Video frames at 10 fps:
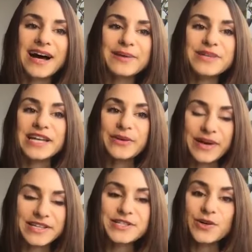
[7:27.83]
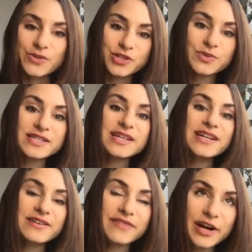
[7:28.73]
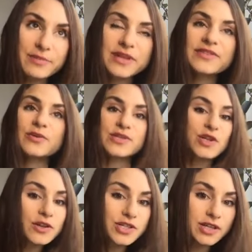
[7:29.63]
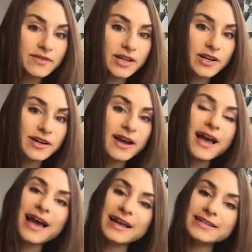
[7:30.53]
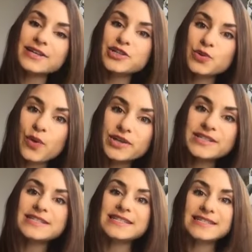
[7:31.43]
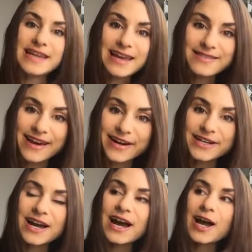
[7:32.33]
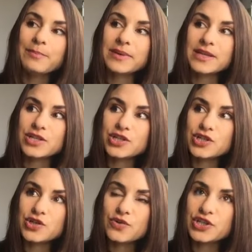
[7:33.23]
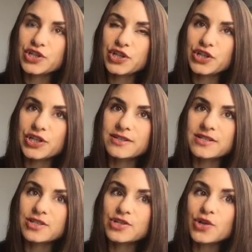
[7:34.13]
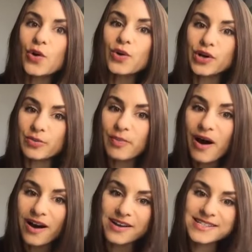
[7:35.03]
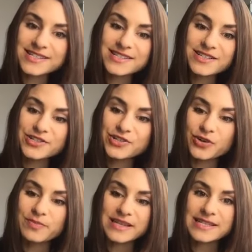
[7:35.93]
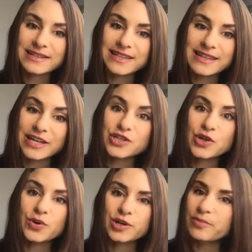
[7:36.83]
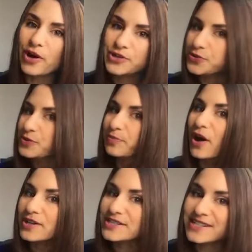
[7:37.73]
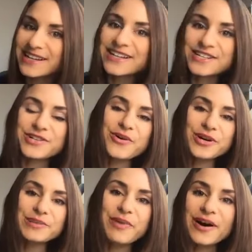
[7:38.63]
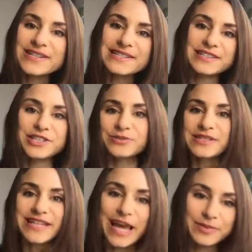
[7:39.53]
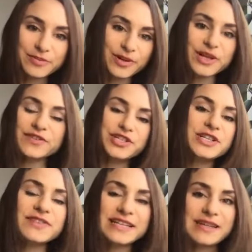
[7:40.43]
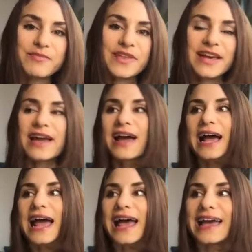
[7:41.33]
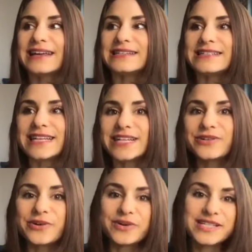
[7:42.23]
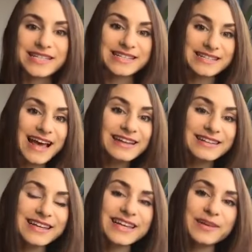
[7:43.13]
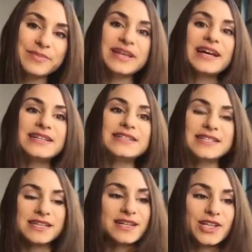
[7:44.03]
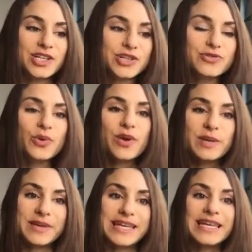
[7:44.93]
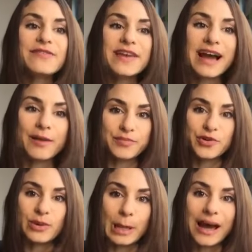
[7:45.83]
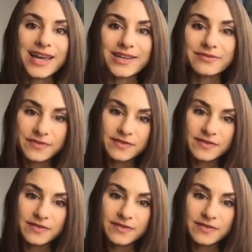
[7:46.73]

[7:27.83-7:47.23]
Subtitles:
Anyway, so she was in an environment that was not serving her, and yet she wanted to stay there so that she could show her boss, show her boss who's boss, show her boss that she was capable of achieving something. And it's a sad thing, because you don't want to be giving up your life